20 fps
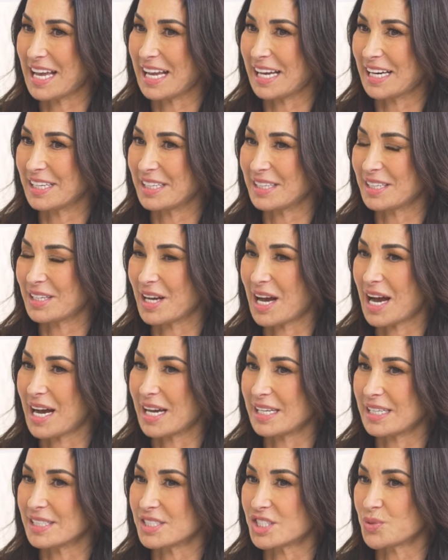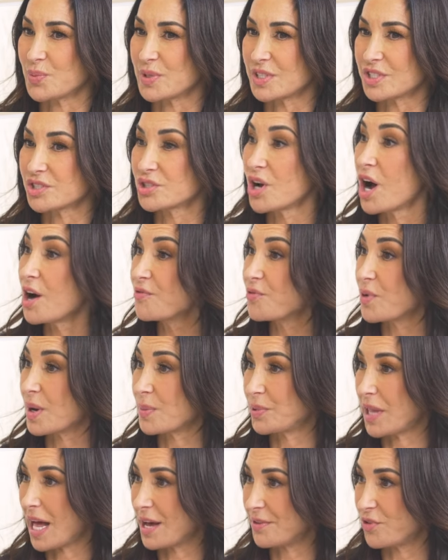and I had switched software
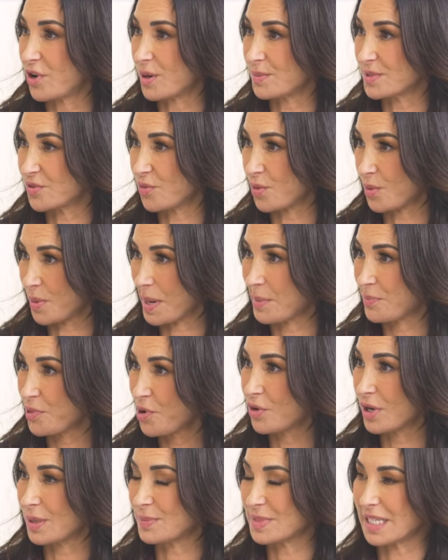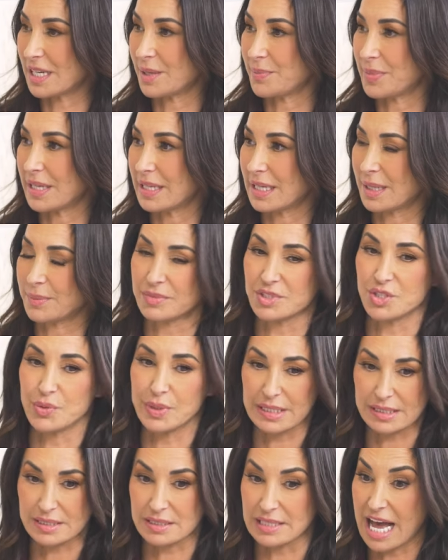platforms for where my program's going to be. And I'm doing
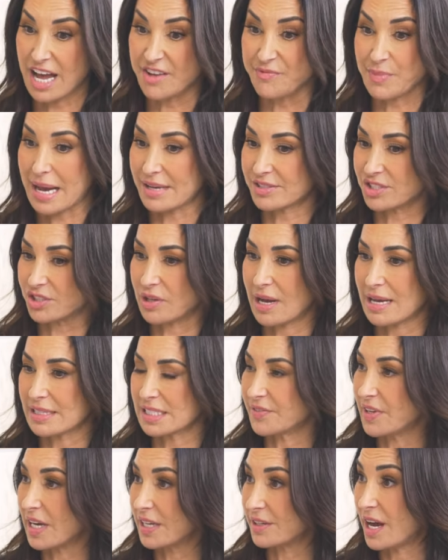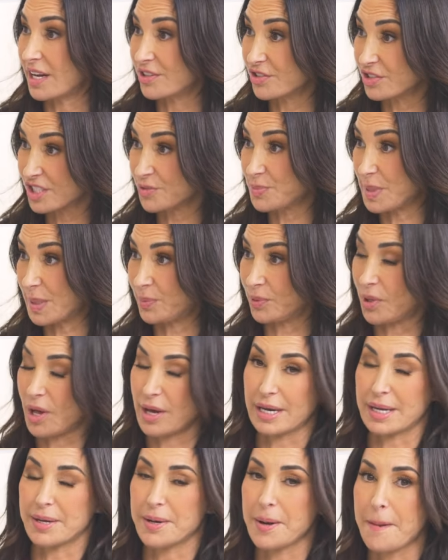this live masterclass. I've got hundreds of people
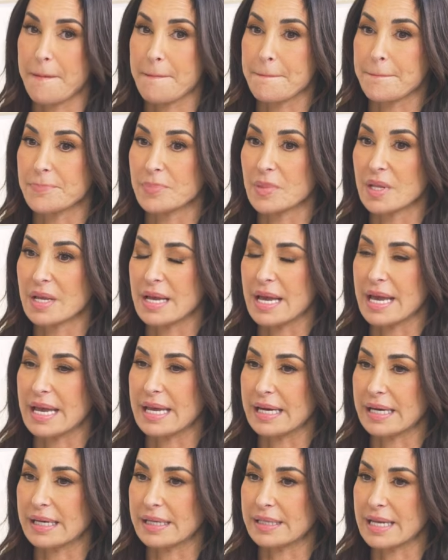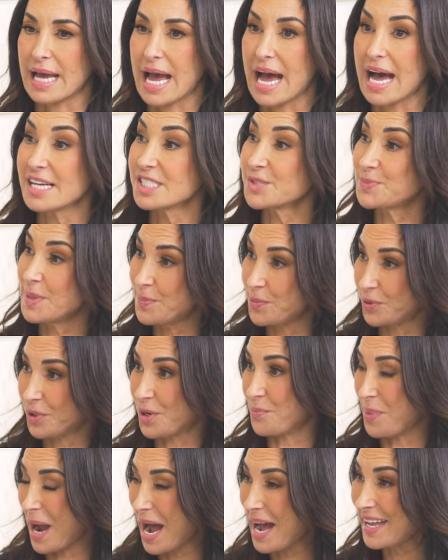on it. And as people are
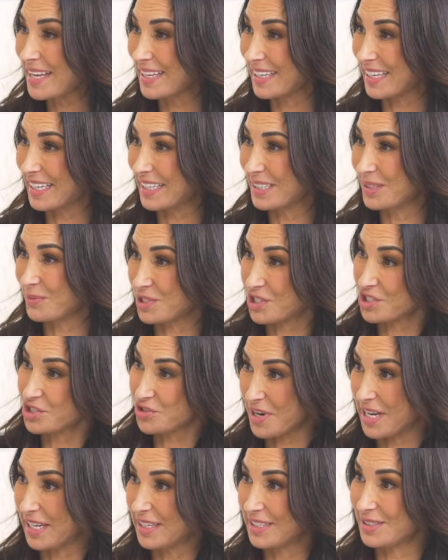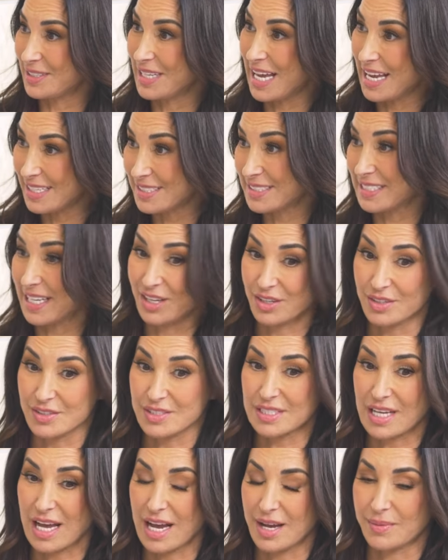buying it, which is great, yay,
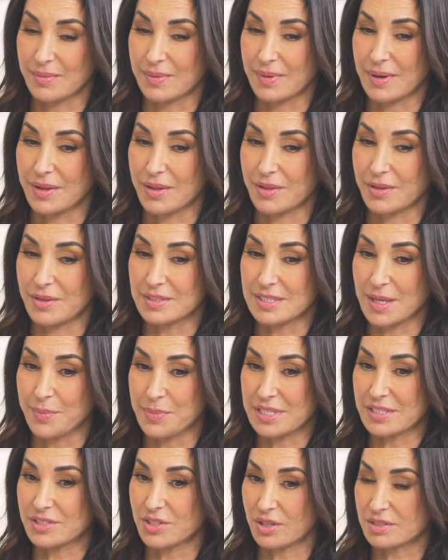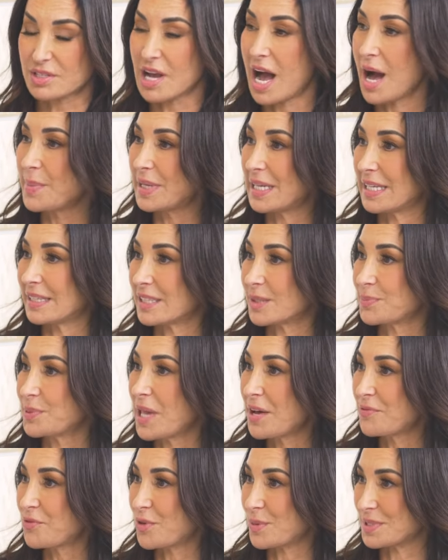sales, I, somebody starts commenting that the
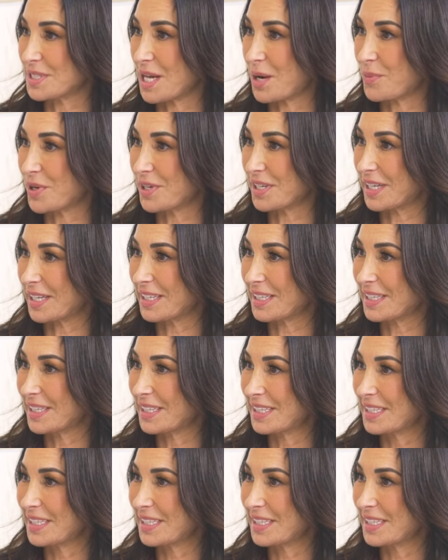platform's not working.